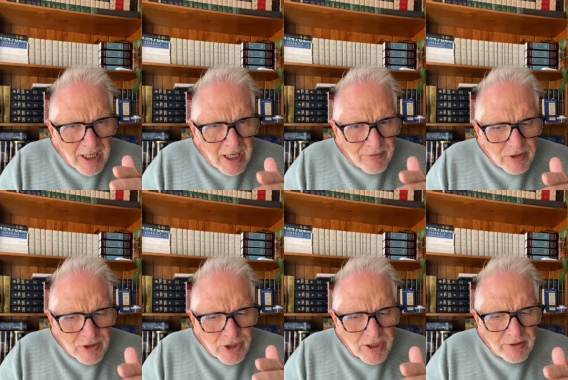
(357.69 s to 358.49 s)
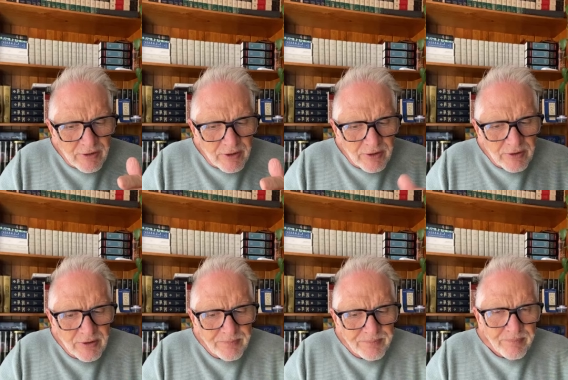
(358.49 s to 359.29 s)
rather than running
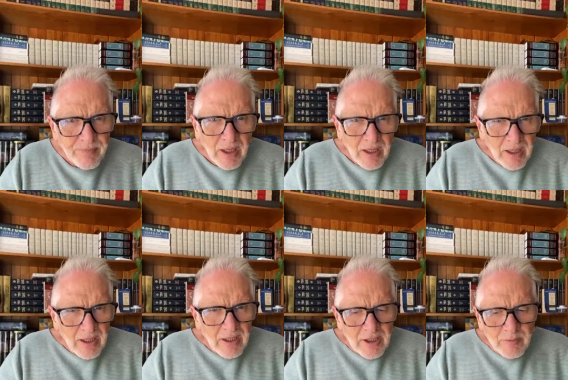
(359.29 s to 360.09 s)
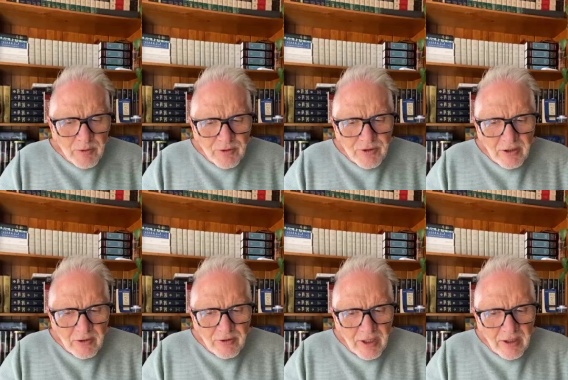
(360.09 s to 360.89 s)
after Jesus.
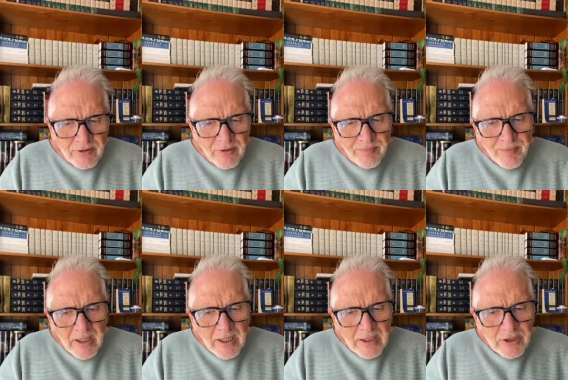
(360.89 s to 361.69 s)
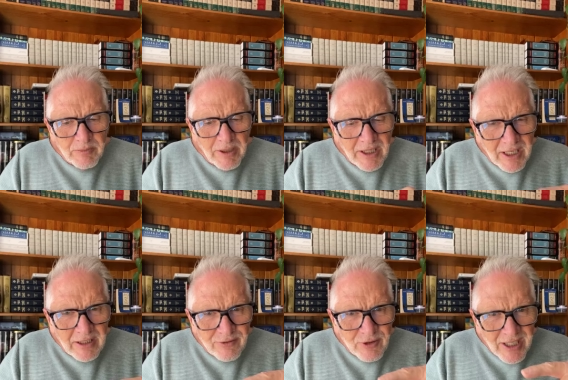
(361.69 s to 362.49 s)
Hebrews tells
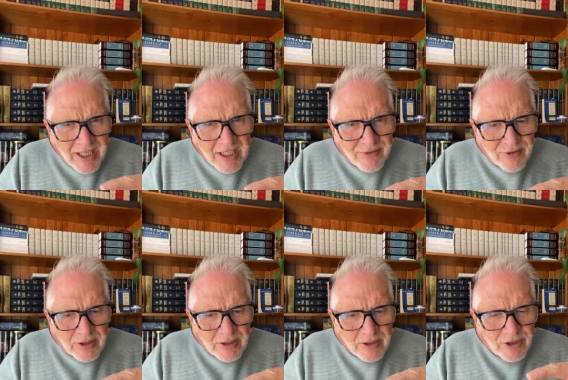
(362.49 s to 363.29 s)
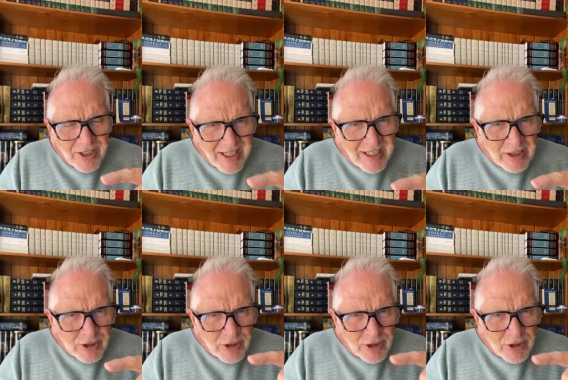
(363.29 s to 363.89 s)
us to make every